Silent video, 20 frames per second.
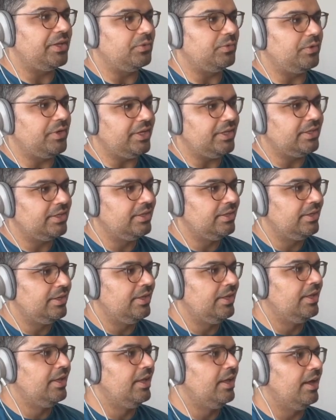way.
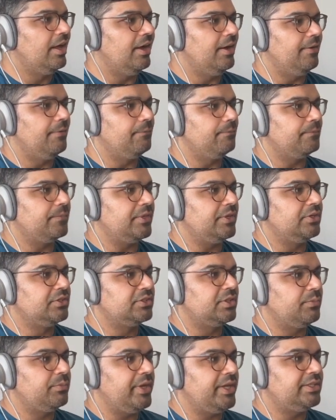Here's
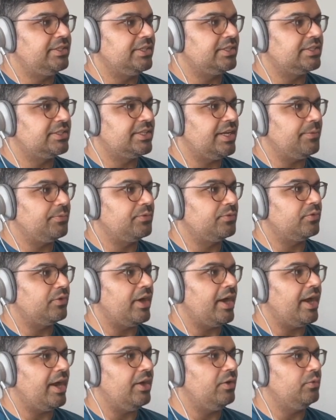the basic steps for
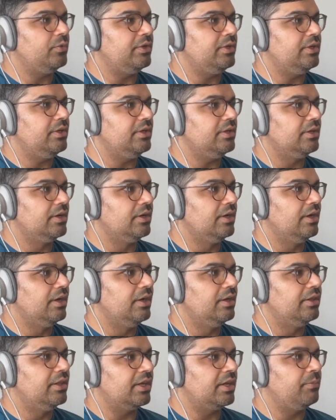the
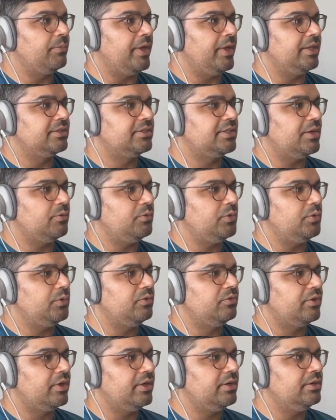commands that we would
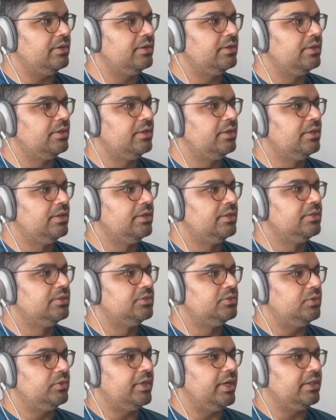run
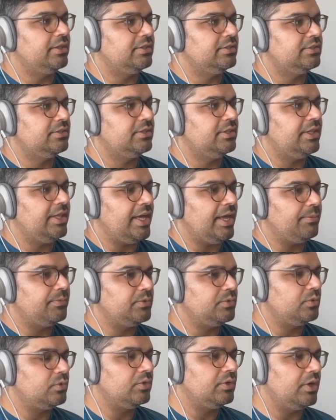to get this to the App
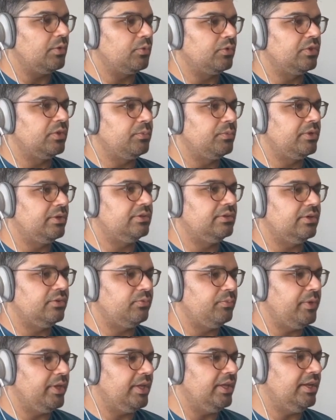Store, and we're in the middle of
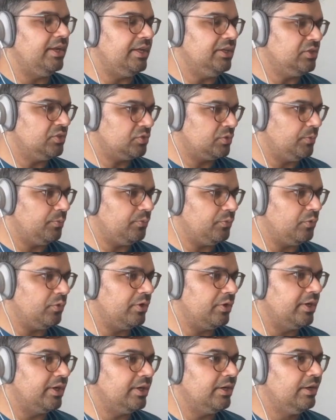making a script for
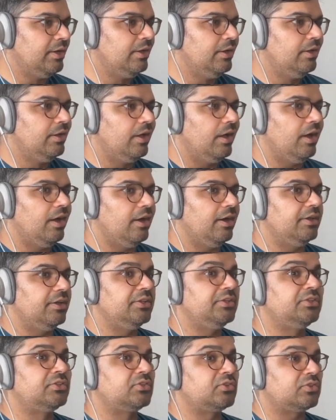it.
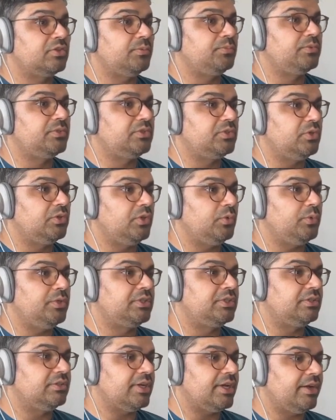The script showed that we
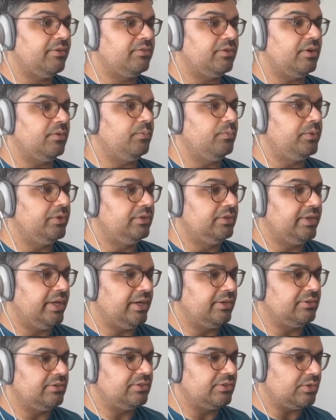still have a build
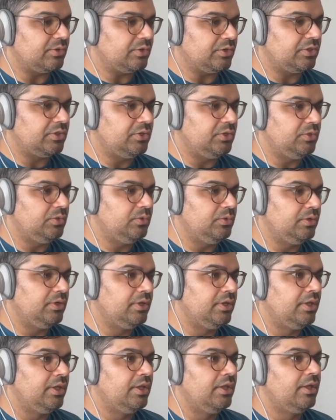error or two
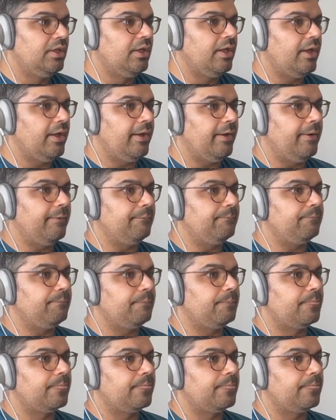when